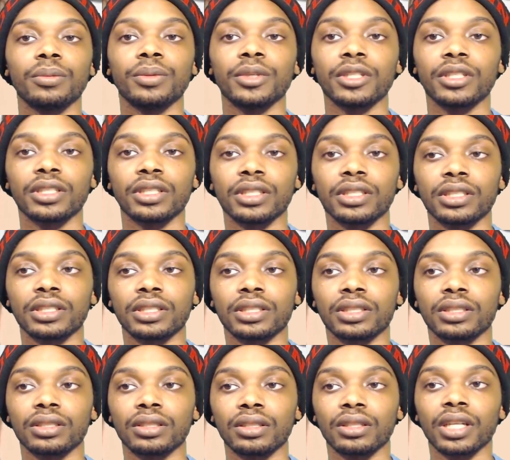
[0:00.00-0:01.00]

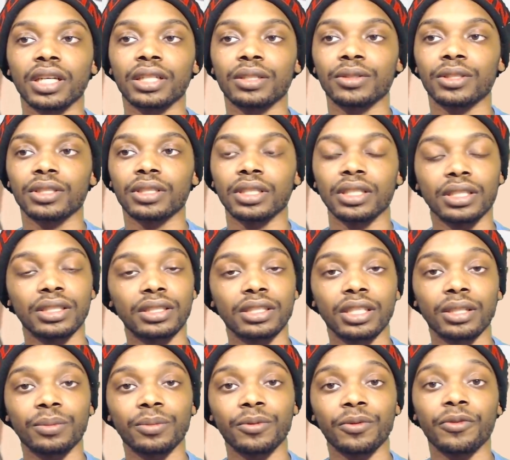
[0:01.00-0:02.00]
because like he
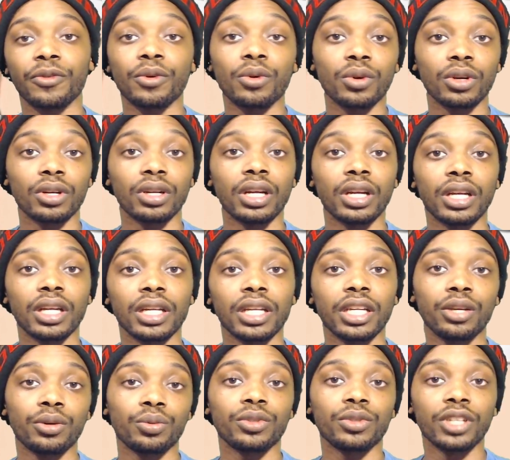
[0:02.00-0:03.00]
said before,
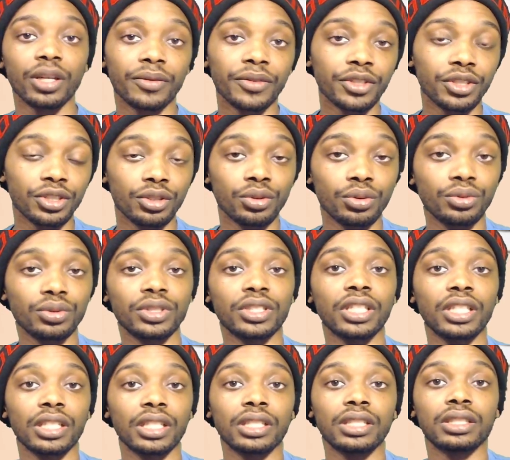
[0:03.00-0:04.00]
he will never
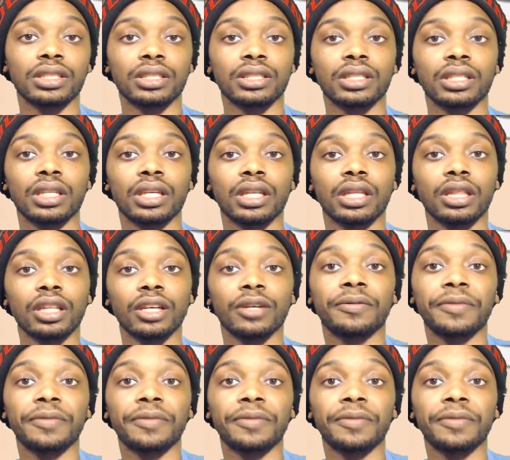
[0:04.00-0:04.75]
use his left